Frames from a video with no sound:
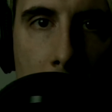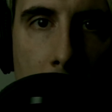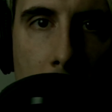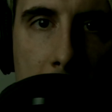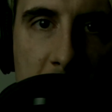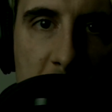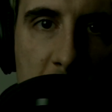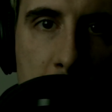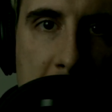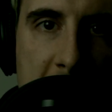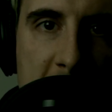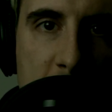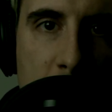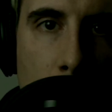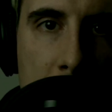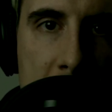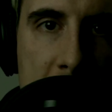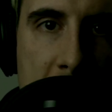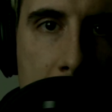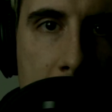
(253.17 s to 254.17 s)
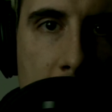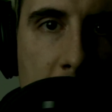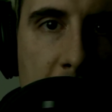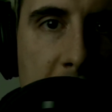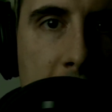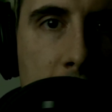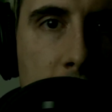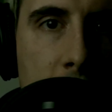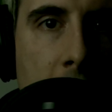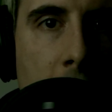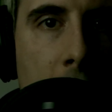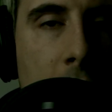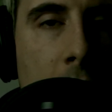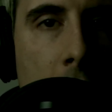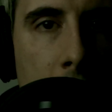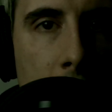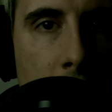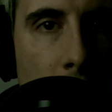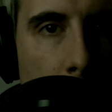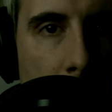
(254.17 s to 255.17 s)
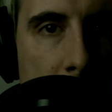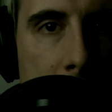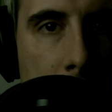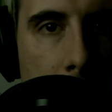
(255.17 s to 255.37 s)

of the Space Force have to figure out the right